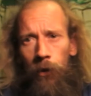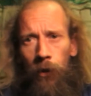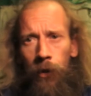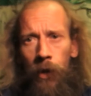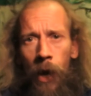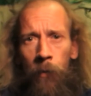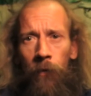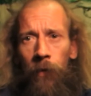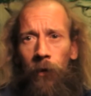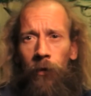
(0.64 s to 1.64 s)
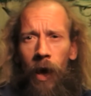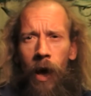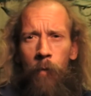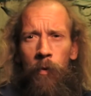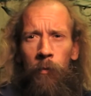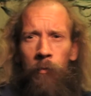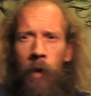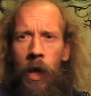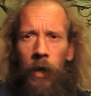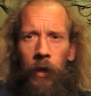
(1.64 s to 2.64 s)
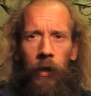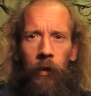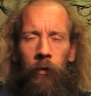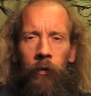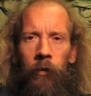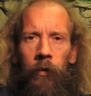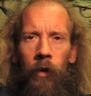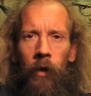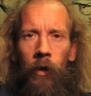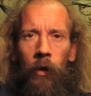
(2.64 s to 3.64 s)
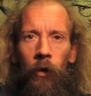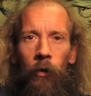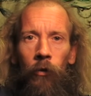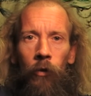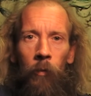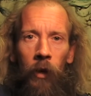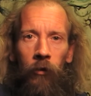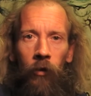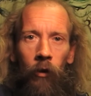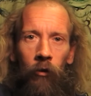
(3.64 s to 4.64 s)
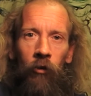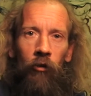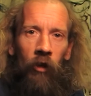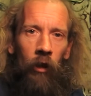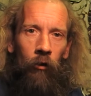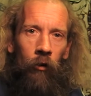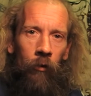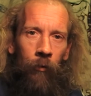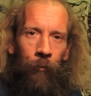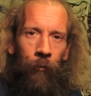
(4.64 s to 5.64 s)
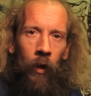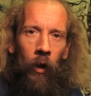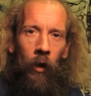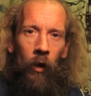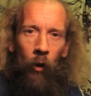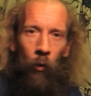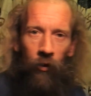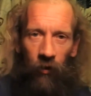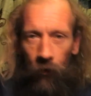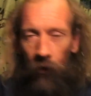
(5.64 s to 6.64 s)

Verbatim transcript: The name of this album is To My Children's Children, which is